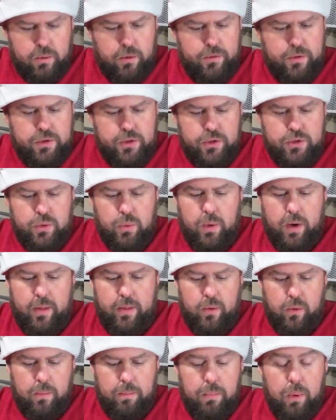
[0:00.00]
know if it's just the way they
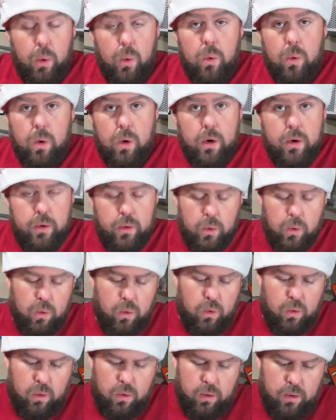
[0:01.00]
were poured
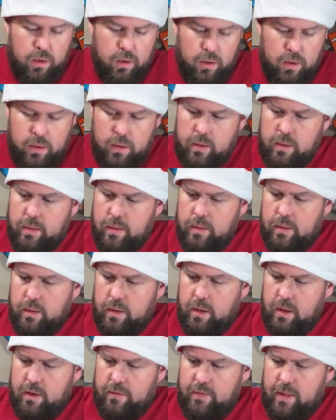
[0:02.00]
or
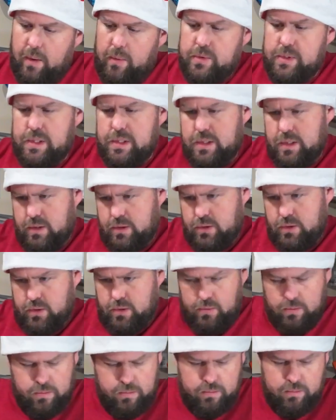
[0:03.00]
if that was
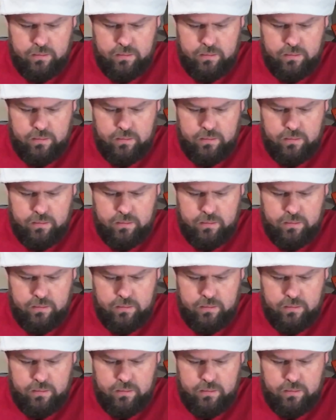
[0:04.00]
intentional.